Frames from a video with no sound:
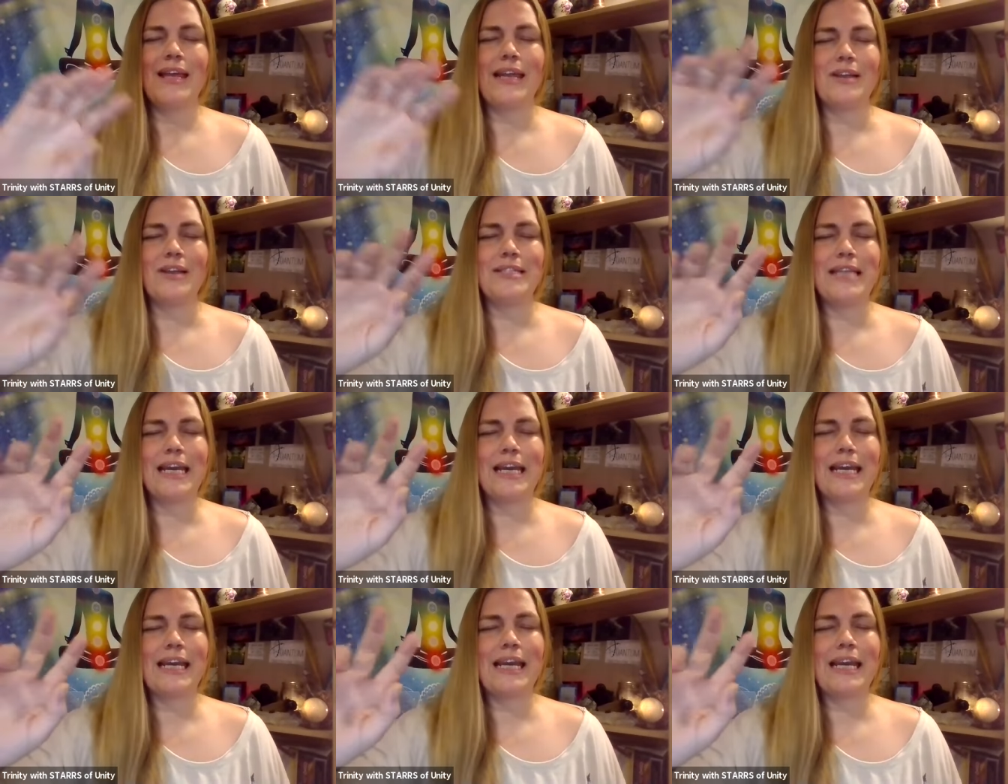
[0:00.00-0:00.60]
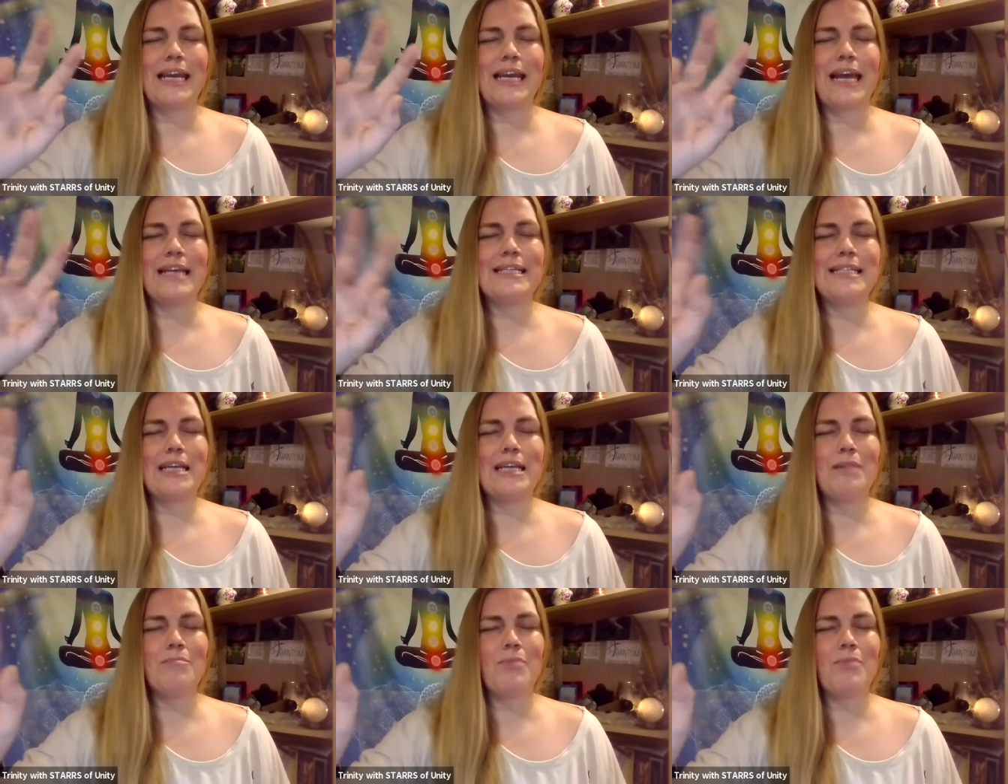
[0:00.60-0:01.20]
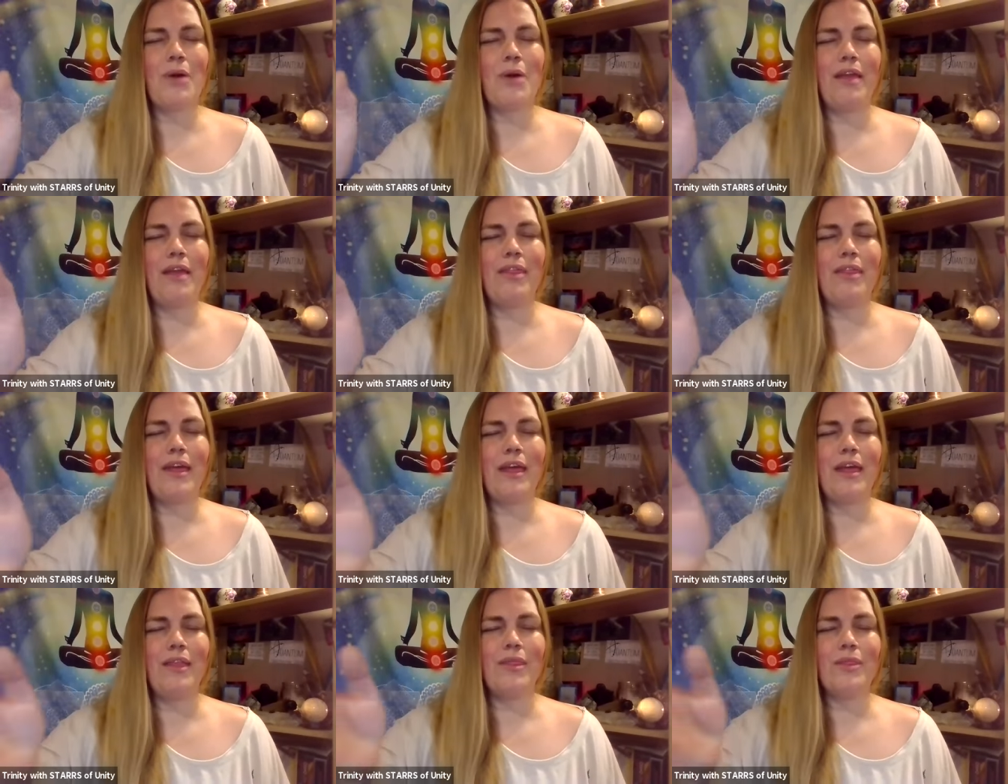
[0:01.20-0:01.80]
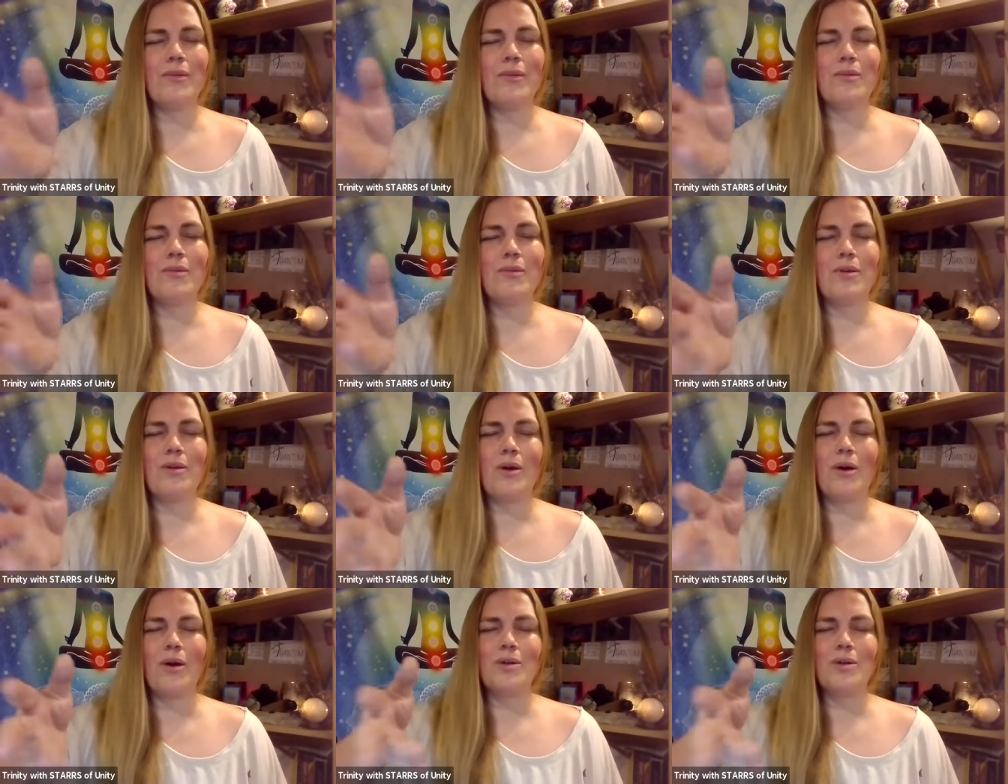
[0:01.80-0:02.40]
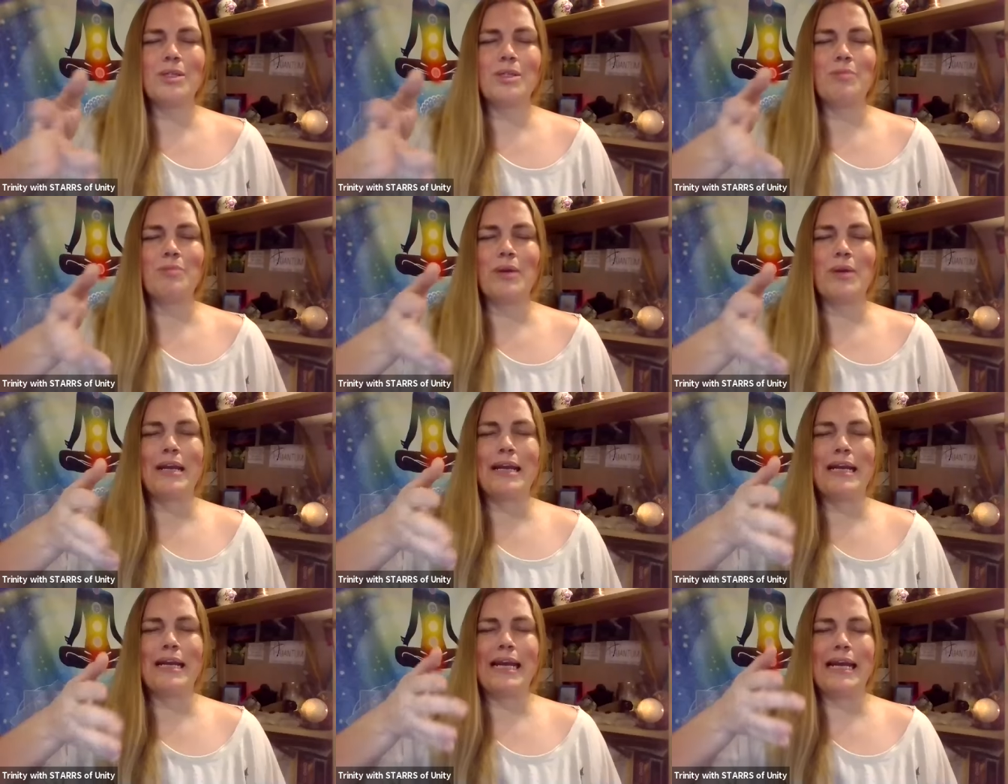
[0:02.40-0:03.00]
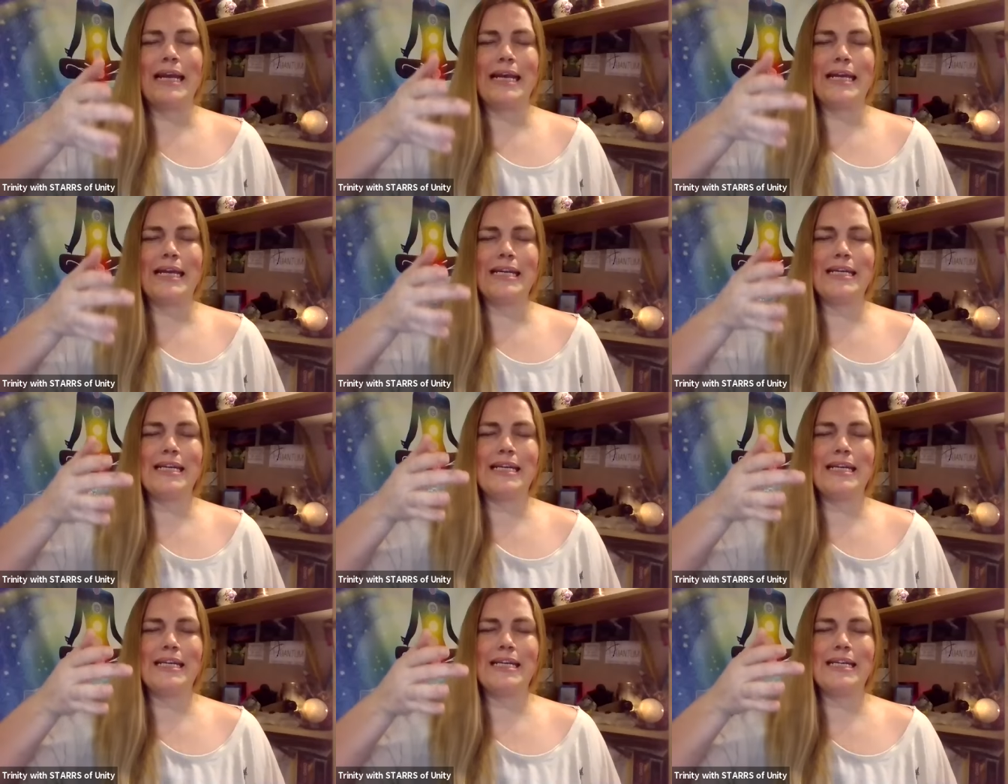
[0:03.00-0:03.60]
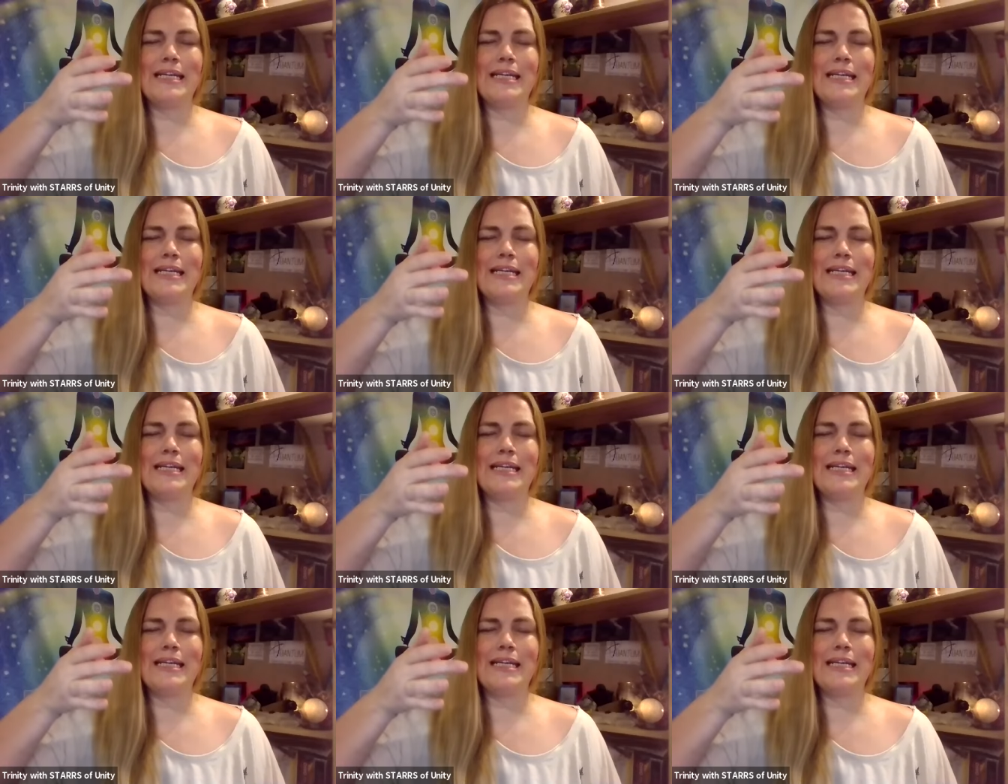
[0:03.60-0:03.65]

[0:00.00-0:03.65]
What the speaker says: Now take a nice deep breath in through the nose, bring it in,